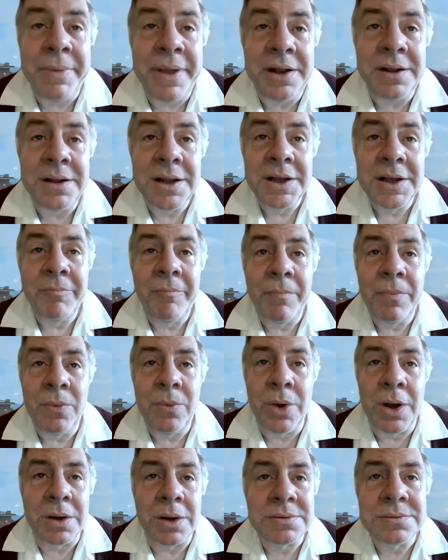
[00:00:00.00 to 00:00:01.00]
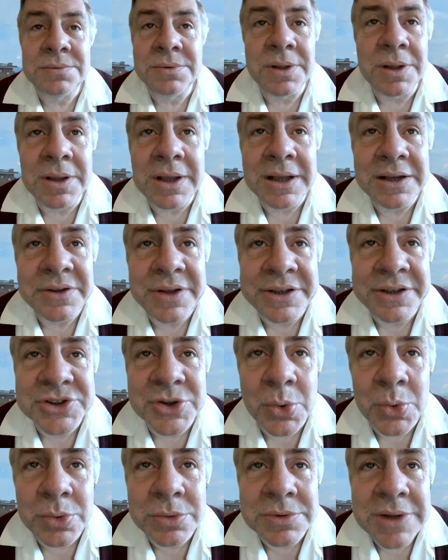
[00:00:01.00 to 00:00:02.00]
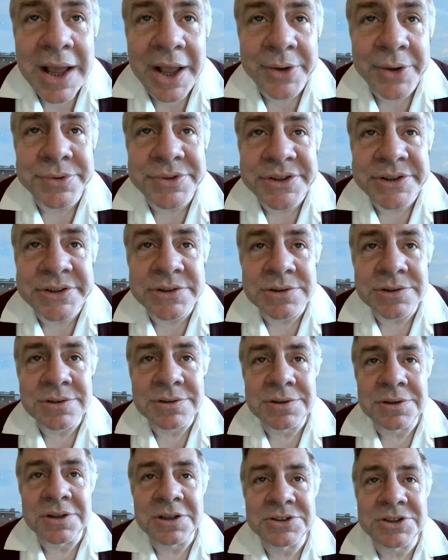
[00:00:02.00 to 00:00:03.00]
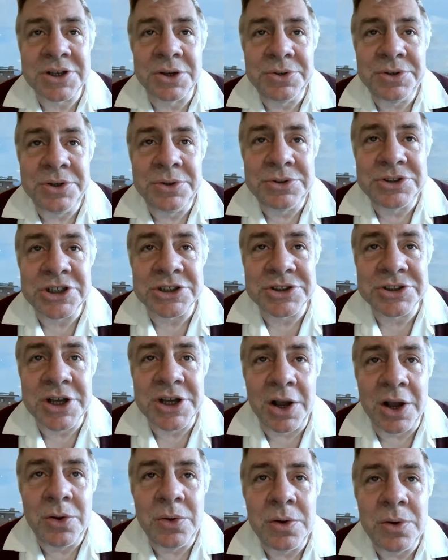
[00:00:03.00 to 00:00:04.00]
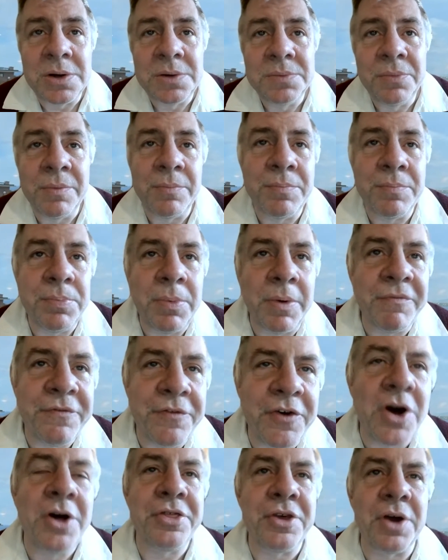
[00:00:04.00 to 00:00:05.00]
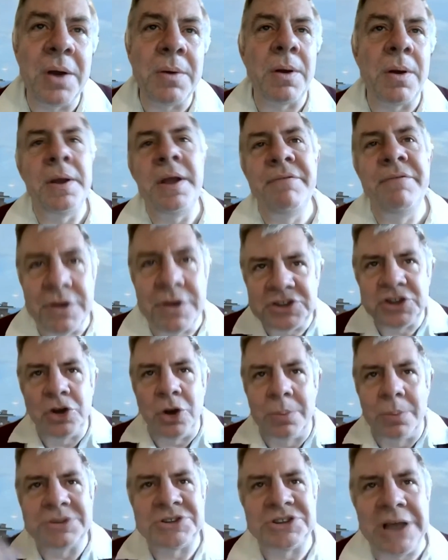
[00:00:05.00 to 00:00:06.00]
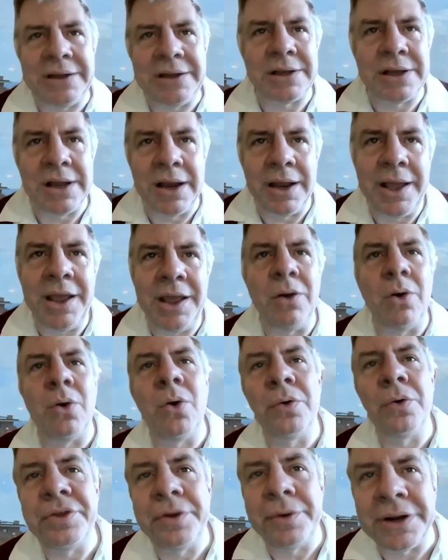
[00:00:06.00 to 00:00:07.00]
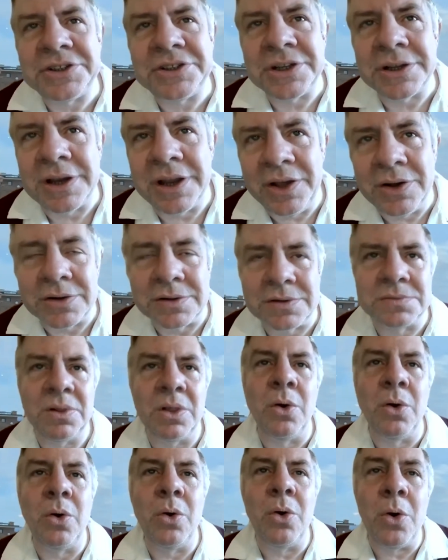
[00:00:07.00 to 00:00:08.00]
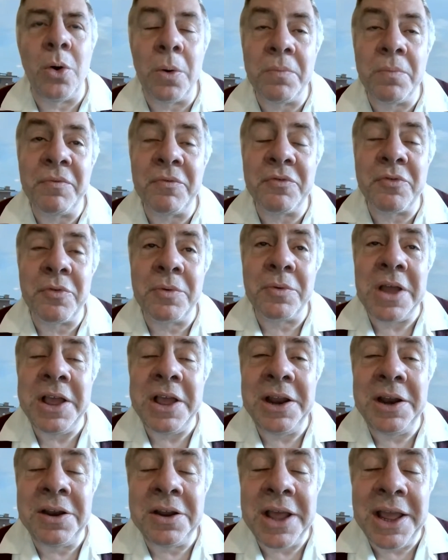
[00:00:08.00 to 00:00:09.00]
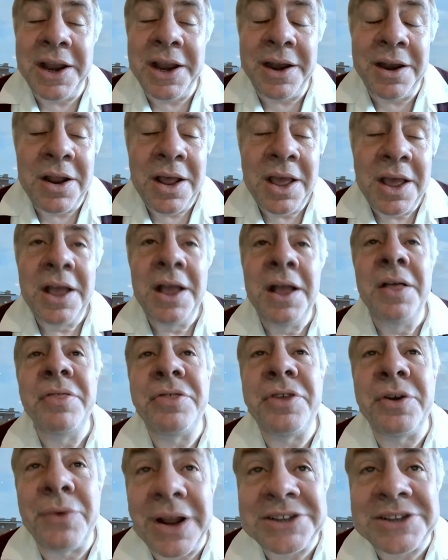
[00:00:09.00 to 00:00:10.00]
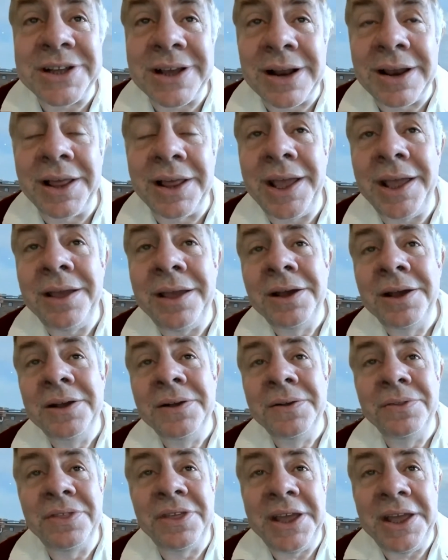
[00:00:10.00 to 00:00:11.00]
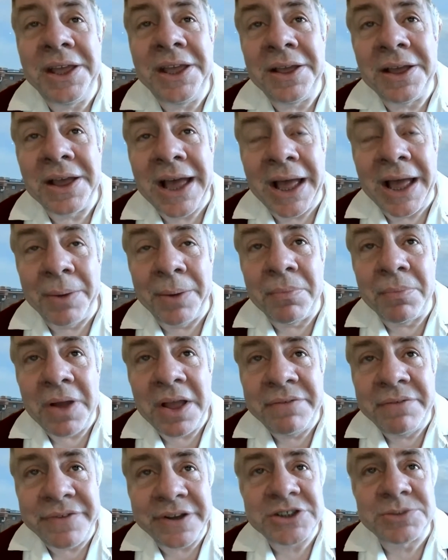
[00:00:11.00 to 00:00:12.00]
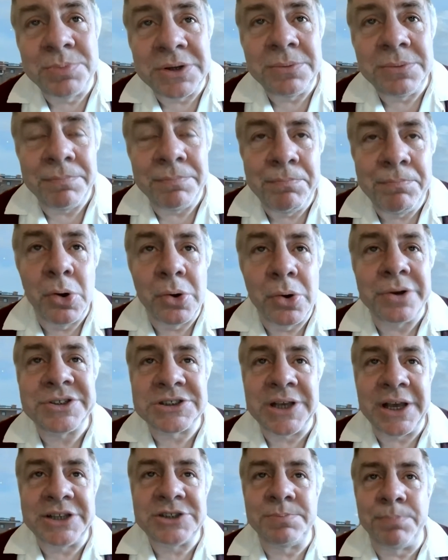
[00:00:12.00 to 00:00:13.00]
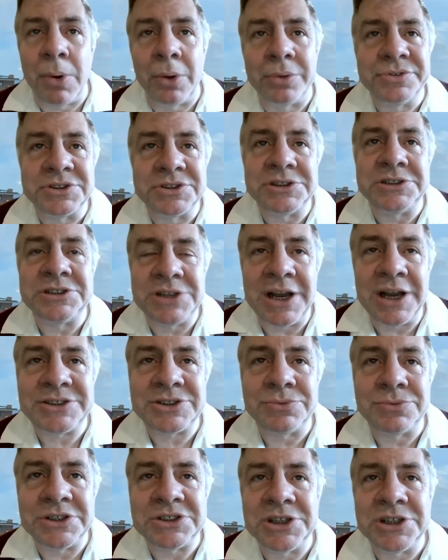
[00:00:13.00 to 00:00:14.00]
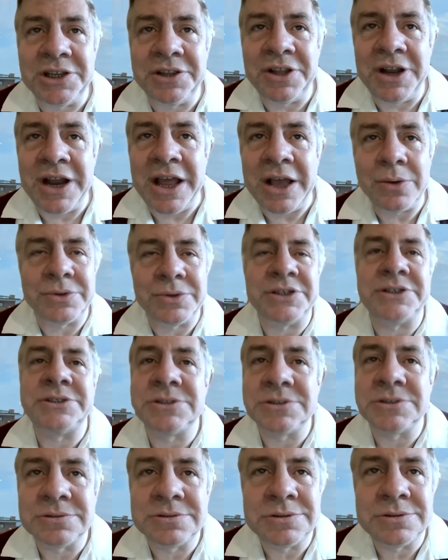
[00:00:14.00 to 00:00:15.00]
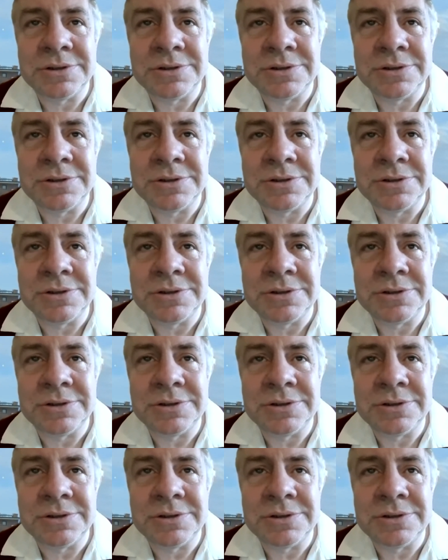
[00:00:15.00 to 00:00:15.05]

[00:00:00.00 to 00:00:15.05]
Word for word: mean well, it's called equities. So you just go further inverted commas technically or theoretically or in in theoretically the um, investment book says bonds is less risky than equities